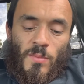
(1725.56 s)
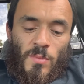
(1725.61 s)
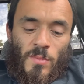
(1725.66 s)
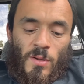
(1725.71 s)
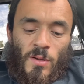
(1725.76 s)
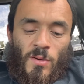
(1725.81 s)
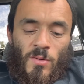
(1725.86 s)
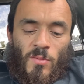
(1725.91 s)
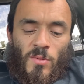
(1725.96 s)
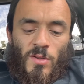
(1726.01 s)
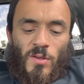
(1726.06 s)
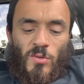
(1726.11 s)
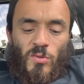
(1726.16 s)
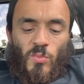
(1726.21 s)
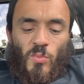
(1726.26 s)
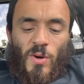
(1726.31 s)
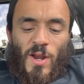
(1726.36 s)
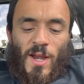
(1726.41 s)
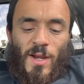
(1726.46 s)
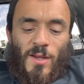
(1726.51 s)
I don't know those
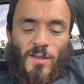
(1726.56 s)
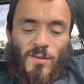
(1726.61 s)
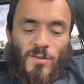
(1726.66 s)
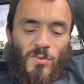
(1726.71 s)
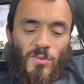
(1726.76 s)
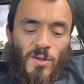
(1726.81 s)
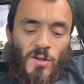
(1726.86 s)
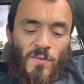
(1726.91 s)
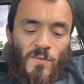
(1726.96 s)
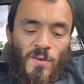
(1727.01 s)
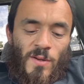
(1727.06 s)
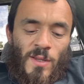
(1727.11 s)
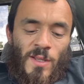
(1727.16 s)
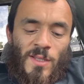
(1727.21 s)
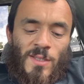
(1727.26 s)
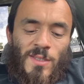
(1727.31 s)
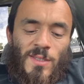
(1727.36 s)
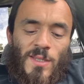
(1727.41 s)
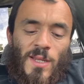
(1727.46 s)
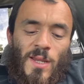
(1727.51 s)
brackets or whatever. In
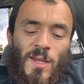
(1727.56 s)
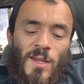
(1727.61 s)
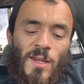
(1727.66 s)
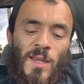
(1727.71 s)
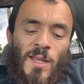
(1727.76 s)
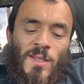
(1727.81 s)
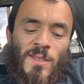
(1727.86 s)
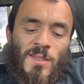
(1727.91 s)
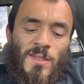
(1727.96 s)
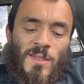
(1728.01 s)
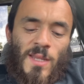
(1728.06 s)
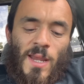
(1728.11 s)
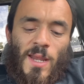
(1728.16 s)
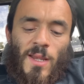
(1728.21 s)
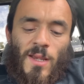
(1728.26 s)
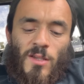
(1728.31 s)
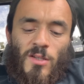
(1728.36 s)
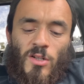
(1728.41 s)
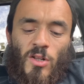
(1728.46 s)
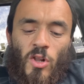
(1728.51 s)
state, in state,
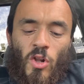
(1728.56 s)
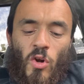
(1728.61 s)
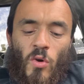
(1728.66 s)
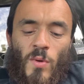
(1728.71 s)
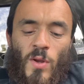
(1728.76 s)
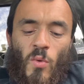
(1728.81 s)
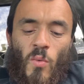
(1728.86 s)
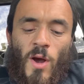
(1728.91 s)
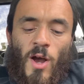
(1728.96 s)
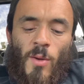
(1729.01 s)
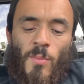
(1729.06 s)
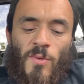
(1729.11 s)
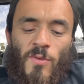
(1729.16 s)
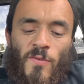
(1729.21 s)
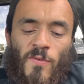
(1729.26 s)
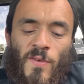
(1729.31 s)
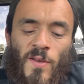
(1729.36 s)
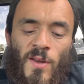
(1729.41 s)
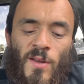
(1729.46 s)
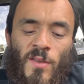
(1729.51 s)
his glory while
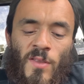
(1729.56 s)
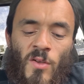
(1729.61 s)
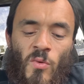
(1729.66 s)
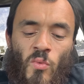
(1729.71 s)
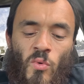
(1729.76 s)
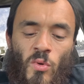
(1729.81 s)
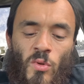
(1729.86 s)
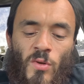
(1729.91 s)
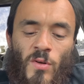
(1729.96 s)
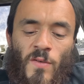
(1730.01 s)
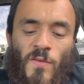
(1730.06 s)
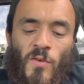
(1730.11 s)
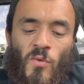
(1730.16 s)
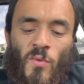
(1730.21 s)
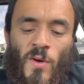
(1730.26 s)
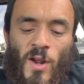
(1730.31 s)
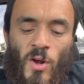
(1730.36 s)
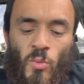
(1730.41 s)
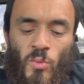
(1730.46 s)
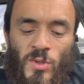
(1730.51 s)
befitting the ruler of the
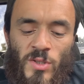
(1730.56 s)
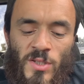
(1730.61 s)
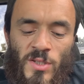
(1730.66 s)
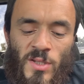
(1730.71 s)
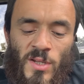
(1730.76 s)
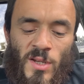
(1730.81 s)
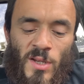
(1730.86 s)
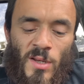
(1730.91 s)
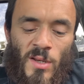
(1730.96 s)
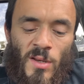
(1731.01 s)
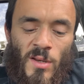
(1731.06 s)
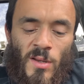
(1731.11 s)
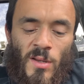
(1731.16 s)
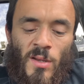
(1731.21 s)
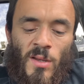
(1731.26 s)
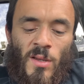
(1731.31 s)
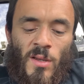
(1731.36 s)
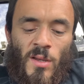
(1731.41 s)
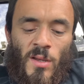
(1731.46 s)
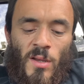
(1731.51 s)
realm was seen
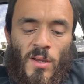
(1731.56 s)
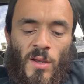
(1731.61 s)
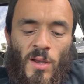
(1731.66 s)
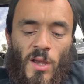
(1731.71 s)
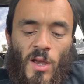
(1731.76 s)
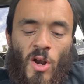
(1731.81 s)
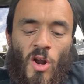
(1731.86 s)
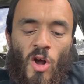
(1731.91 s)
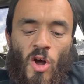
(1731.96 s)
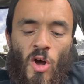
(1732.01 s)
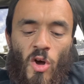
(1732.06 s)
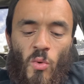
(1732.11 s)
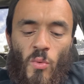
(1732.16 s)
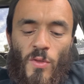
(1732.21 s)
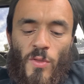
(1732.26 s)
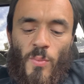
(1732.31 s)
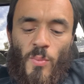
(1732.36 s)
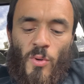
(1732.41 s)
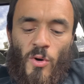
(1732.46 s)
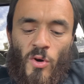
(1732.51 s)
and all
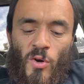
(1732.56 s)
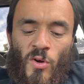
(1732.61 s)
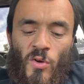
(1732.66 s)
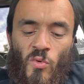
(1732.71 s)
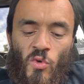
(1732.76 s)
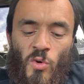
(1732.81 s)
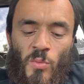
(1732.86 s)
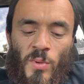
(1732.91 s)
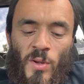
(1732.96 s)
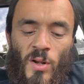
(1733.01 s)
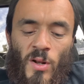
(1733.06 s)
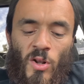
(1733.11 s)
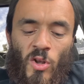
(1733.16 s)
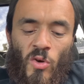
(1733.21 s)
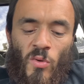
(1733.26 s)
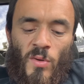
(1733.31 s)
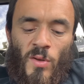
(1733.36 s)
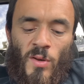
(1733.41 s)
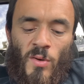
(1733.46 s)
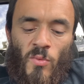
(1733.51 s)
with pearl and ruby
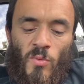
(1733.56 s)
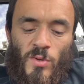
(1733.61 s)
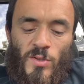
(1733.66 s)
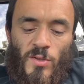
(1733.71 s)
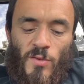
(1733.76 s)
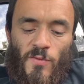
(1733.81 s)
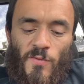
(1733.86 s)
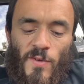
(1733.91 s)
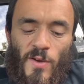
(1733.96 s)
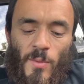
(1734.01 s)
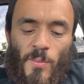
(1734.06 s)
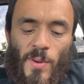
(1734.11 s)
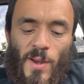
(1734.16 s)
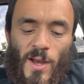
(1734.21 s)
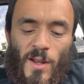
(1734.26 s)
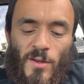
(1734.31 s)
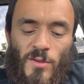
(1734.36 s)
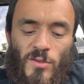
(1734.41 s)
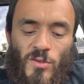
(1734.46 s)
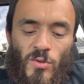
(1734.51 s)
glowing was the fair
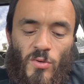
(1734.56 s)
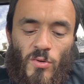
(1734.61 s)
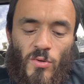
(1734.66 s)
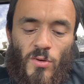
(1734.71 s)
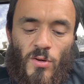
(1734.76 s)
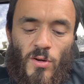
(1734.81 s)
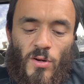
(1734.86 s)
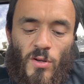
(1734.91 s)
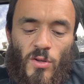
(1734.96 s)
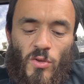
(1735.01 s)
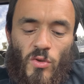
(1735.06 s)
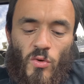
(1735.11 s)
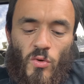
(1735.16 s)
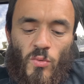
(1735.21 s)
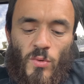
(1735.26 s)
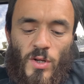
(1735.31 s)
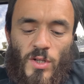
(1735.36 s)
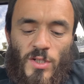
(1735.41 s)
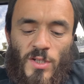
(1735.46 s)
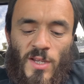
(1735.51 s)
palace door, through
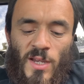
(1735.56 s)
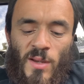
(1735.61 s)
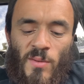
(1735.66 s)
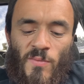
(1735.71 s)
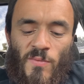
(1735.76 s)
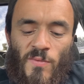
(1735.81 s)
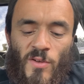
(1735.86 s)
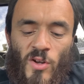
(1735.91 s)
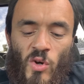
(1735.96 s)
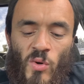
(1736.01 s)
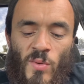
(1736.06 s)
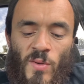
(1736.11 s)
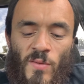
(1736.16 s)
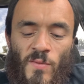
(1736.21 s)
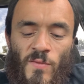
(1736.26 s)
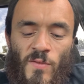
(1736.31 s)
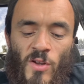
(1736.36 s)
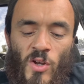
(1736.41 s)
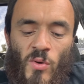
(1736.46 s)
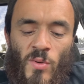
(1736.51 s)
which came flowing,
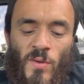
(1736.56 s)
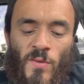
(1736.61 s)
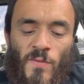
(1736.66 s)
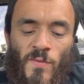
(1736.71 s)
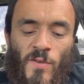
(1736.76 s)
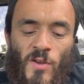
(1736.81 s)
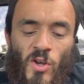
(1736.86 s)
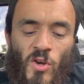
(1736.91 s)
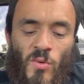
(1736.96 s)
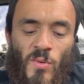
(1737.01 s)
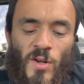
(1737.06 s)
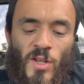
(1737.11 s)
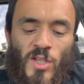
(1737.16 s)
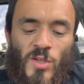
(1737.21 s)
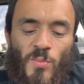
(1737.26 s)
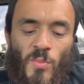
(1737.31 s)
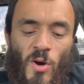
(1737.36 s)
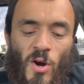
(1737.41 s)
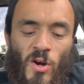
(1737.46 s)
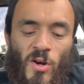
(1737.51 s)
flowing, flowing, and
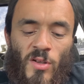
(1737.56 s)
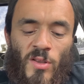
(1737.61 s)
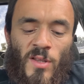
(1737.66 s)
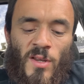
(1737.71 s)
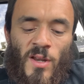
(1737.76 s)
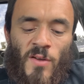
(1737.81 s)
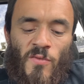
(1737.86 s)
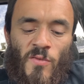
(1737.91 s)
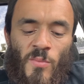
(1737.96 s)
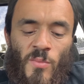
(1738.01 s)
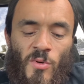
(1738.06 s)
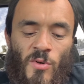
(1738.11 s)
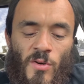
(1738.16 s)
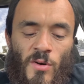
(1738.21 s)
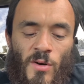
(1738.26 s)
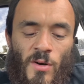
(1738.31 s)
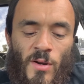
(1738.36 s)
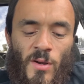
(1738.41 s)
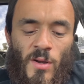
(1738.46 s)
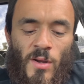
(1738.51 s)
sparkling
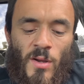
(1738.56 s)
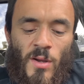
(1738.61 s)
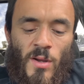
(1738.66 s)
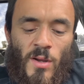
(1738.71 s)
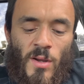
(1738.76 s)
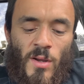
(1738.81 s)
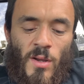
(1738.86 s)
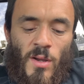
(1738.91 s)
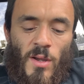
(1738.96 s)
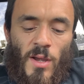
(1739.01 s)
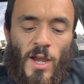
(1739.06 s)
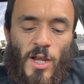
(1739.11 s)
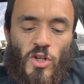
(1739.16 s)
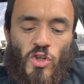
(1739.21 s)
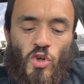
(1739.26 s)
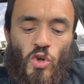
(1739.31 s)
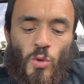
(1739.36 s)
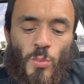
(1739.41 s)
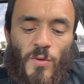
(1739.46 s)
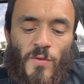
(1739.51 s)
evermore, a
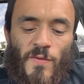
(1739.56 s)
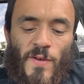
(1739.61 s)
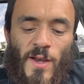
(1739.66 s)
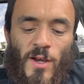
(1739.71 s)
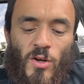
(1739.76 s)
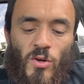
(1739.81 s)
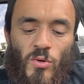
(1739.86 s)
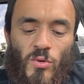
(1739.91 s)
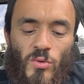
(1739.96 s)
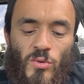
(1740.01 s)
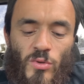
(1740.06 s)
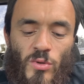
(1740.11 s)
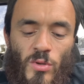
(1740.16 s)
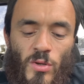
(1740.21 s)
troop of echoes